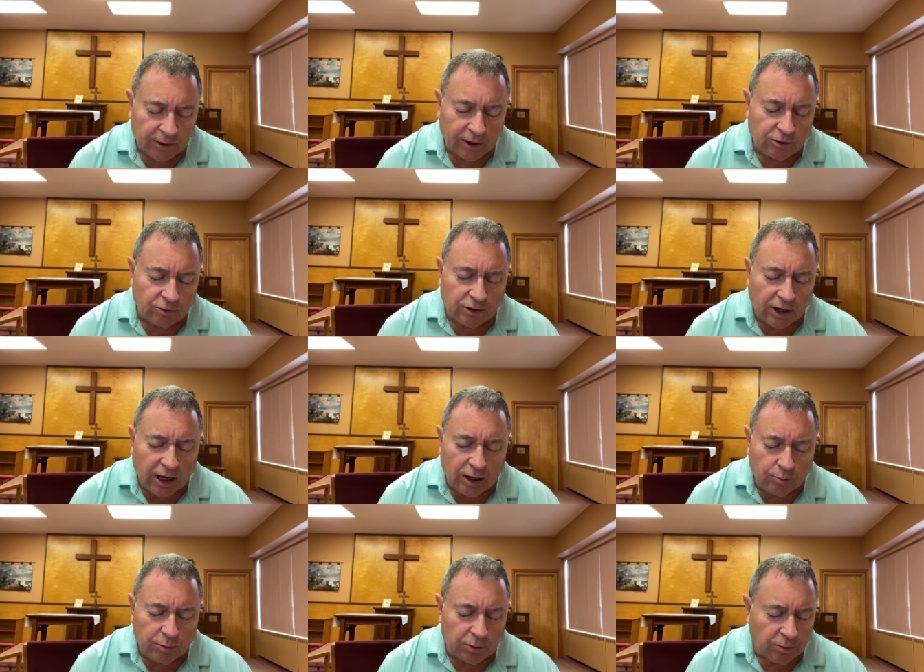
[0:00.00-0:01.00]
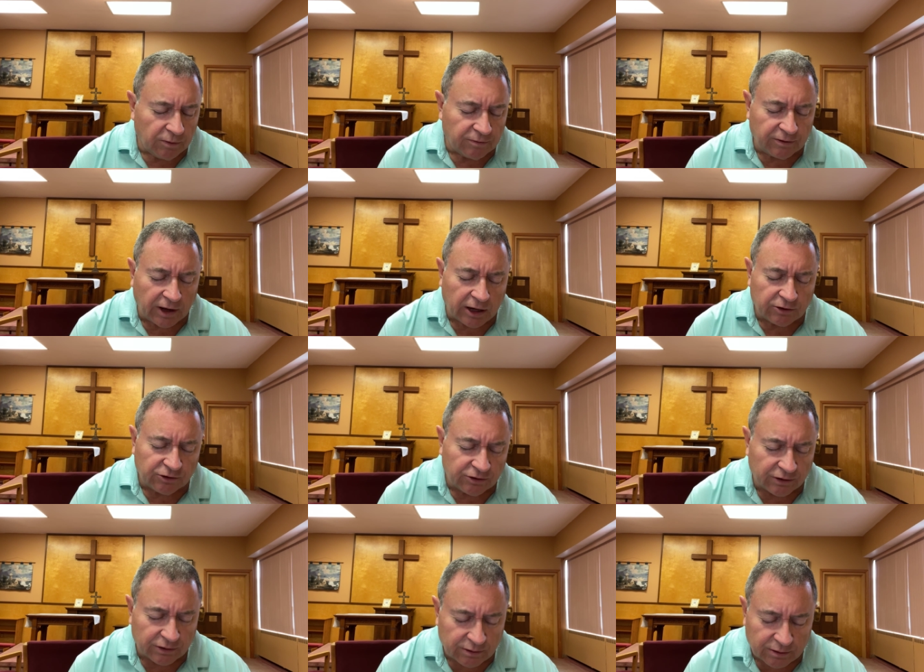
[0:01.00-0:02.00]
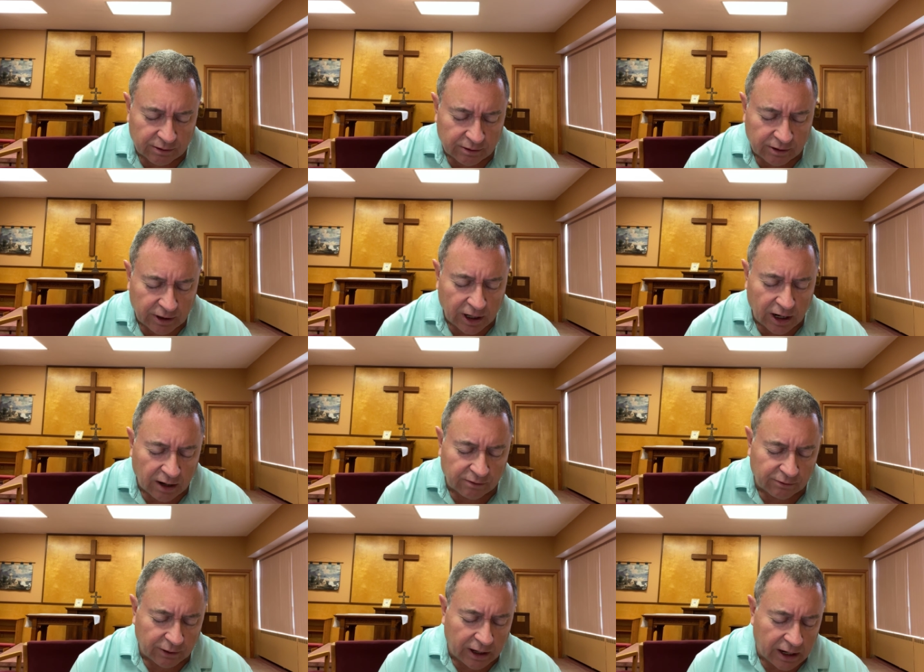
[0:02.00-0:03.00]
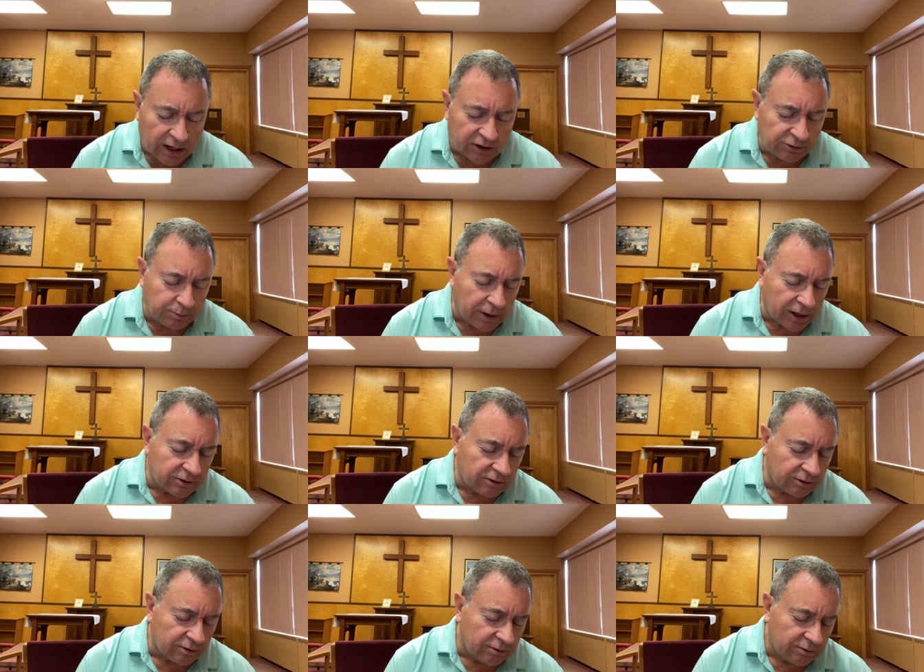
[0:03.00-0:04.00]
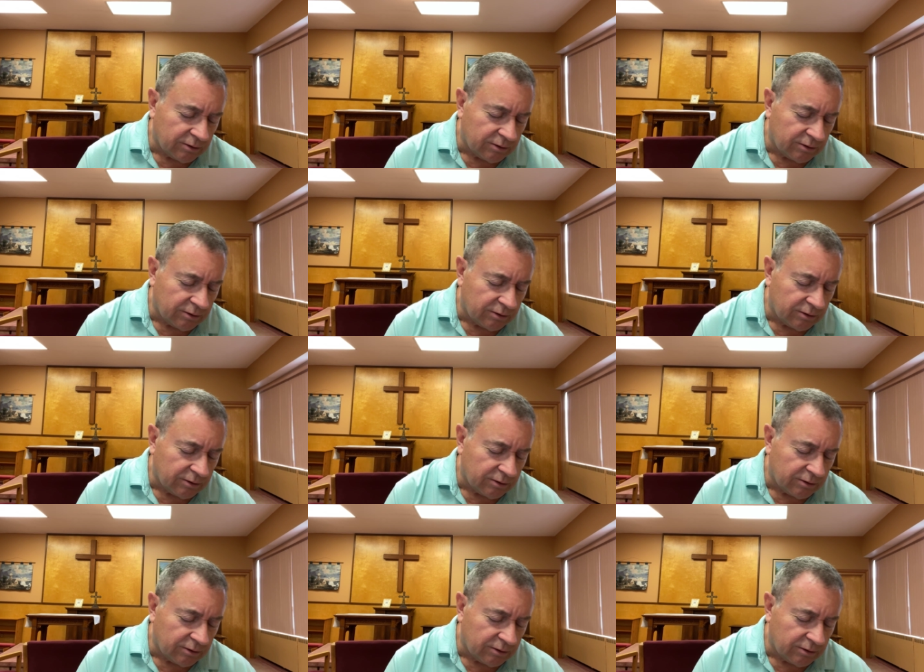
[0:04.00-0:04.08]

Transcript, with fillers: Let your name be professed in every aspect of them,